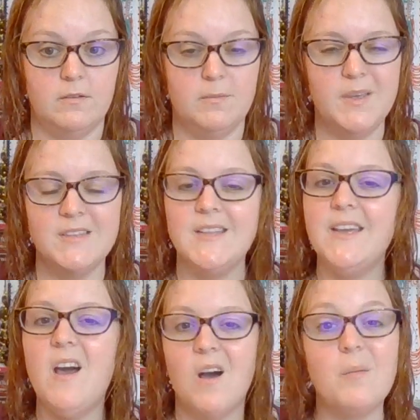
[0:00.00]
because they
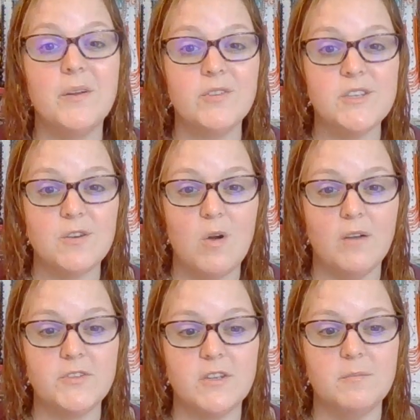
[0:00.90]
come every so
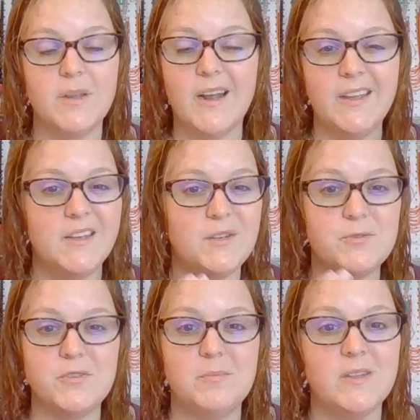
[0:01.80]
often, but I can
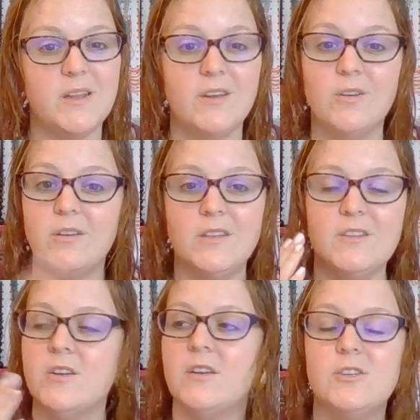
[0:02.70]
usually be like,
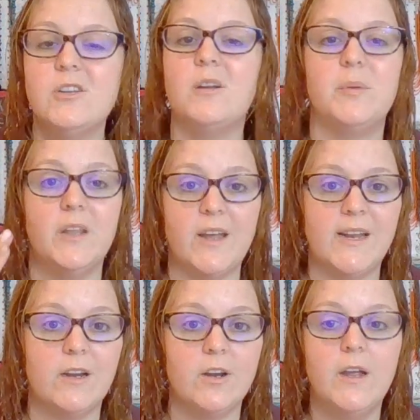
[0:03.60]
shut up and get out
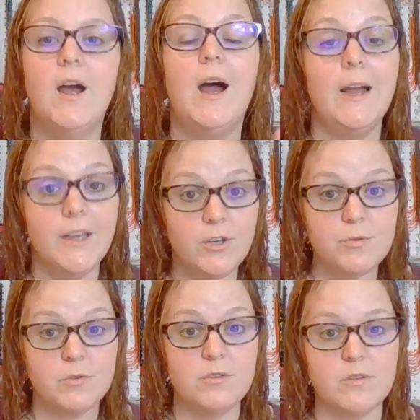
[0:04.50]
of here. I can
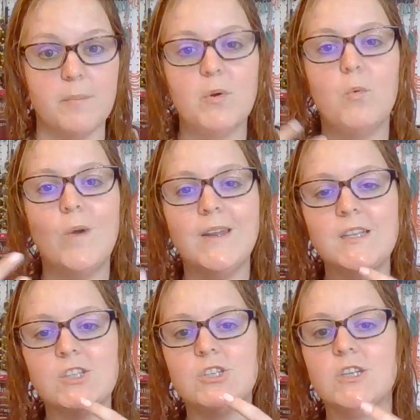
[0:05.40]
usually do that. But when
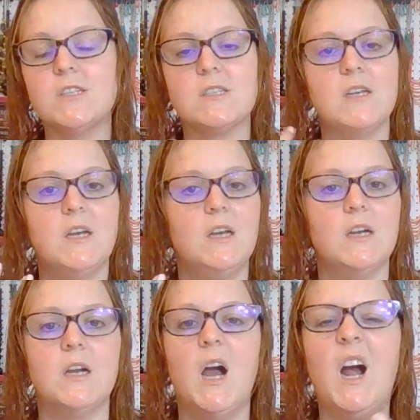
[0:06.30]
it's just
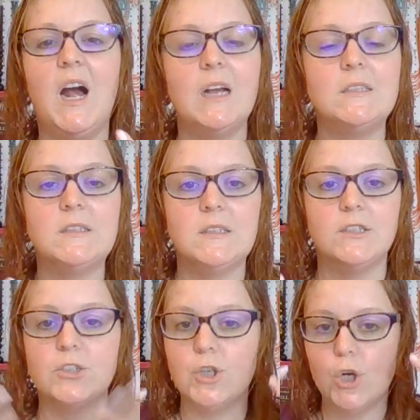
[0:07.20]

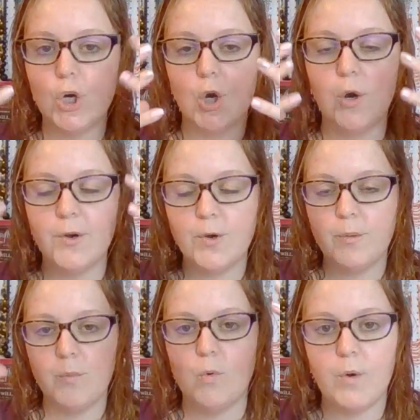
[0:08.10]
constant
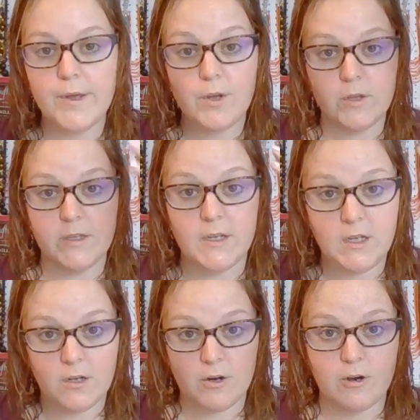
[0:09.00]
turmoil in
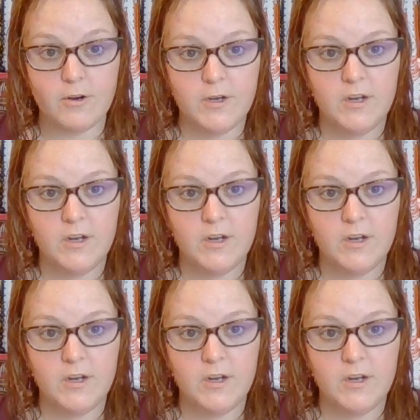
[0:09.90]
here,